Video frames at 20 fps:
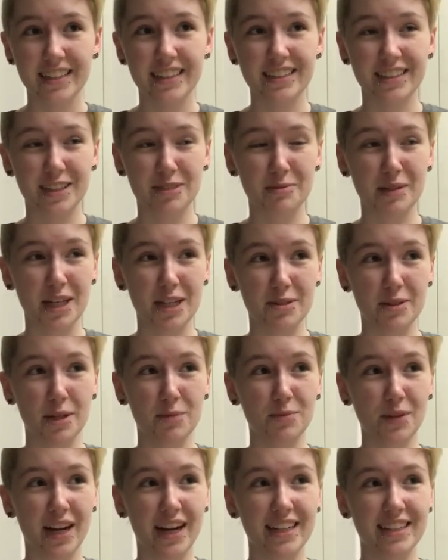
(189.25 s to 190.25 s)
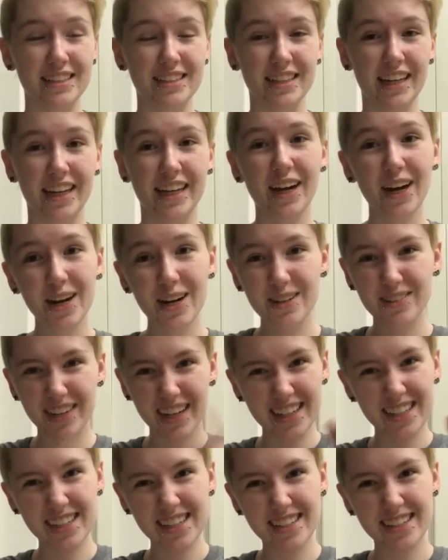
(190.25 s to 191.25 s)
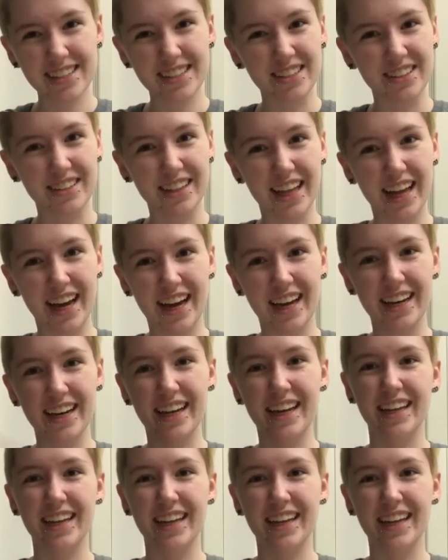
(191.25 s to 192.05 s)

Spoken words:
just because my brain's like, oh, I shouldn't do that,